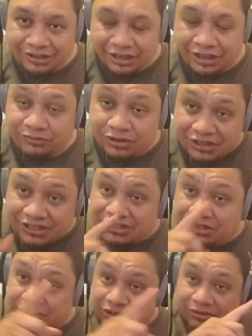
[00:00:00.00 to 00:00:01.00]
And with this,
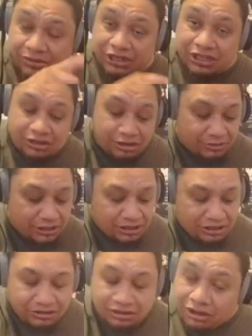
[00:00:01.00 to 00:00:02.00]
you're still only going to
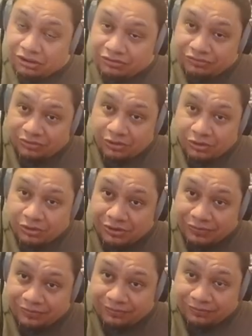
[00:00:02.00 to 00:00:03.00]
be going from the
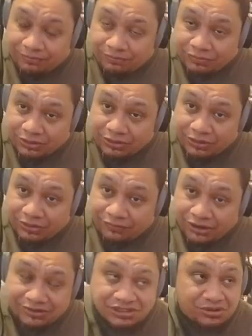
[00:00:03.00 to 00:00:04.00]

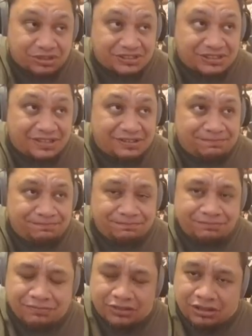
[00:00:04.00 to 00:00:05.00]
5 strings there,
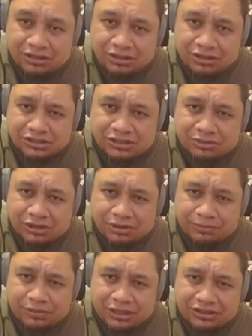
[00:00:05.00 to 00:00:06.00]
so we
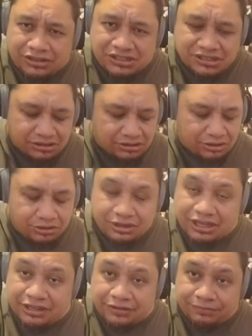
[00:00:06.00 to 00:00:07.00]
don't play this low
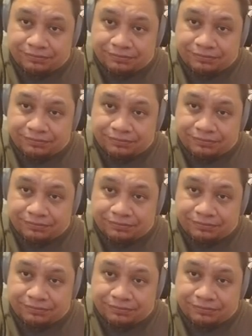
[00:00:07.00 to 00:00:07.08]
E.